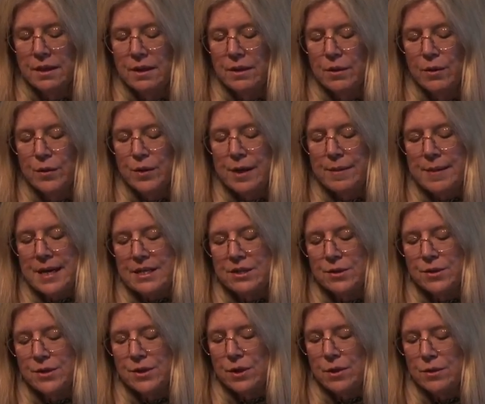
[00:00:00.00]
Or they may do
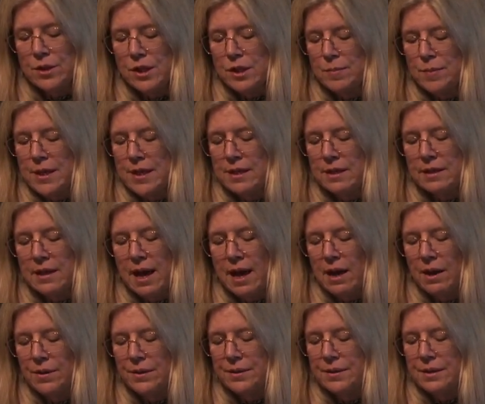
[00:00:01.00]
so to speak
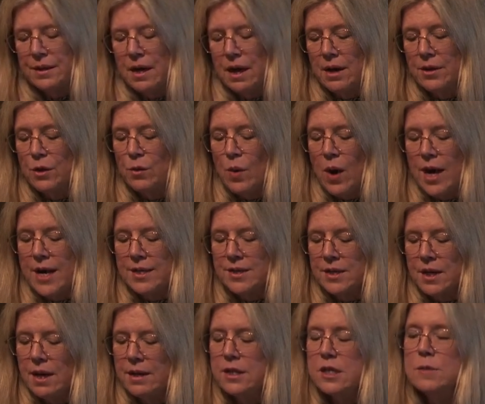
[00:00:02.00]
aloud otherwise
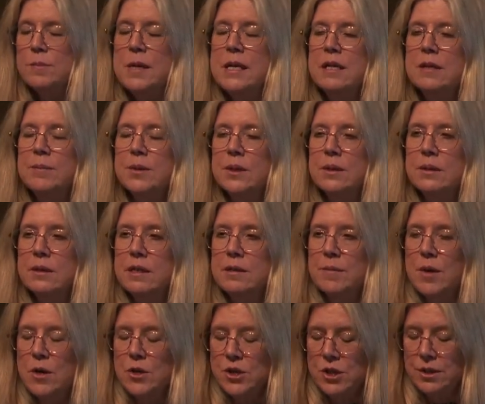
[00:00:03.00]
unspeakable
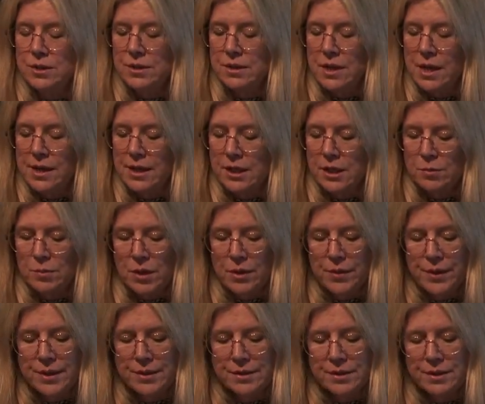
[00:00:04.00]
emotions and
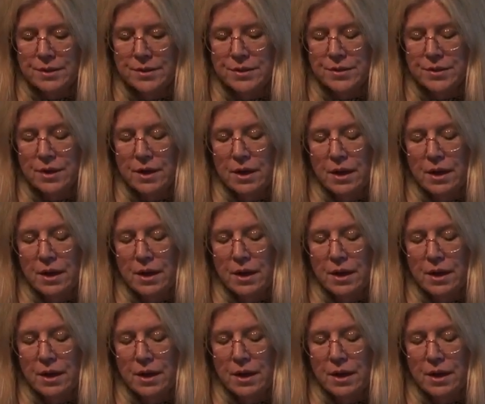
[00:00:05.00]
experiences,